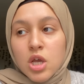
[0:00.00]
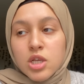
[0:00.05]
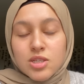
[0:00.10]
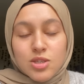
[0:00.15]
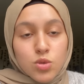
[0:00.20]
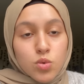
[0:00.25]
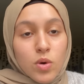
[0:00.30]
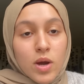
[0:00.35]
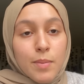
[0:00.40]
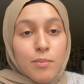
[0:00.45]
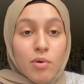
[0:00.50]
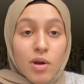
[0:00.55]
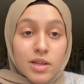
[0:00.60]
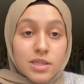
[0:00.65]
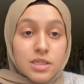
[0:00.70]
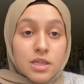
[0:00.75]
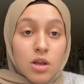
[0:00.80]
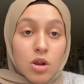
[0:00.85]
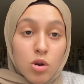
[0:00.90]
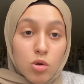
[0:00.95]
That's why
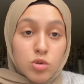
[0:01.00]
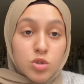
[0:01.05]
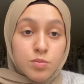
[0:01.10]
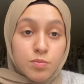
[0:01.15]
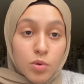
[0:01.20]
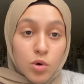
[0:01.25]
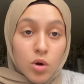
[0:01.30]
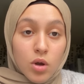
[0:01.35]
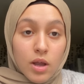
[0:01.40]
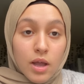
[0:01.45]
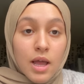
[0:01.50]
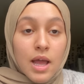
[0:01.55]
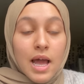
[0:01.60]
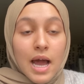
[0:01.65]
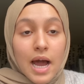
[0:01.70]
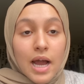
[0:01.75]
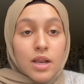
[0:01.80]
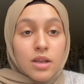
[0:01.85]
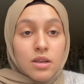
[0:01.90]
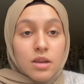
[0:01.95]
practicing closed book
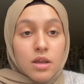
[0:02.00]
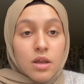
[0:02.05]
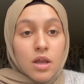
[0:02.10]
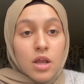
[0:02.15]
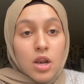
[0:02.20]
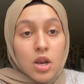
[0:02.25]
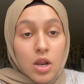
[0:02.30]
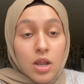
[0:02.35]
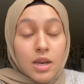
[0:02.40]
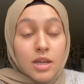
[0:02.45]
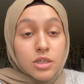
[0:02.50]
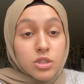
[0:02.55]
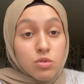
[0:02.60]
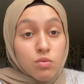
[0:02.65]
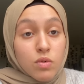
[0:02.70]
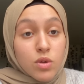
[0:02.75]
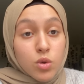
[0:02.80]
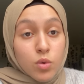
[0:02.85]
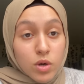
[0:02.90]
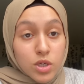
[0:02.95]
and learning to
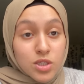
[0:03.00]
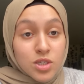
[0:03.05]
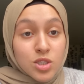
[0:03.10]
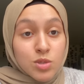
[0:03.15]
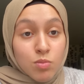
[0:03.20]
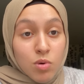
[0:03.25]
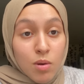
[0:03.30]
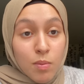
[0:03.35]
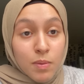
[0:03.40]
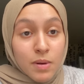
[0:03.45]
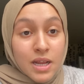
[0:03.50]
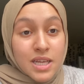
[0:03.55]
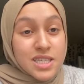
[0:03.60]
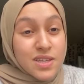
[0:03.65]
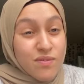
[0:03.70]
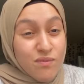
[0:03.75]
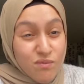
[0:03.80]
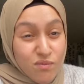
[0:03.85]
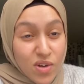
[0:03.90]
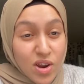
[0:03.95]
read questions properly is
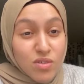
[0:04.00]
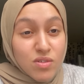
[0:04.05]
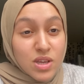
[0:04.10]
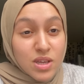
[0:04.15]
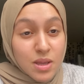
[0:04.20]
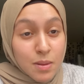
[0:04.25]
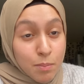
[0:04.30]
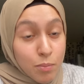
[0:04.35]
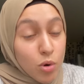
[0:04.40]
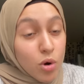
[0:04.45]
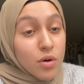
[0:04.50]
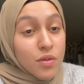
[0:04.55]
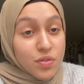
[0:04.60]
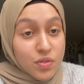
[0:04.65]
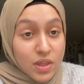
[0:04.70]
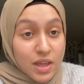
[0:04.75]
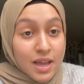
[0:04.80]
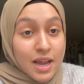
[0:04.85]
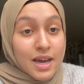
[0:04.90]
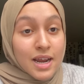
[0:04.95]
a very important thing.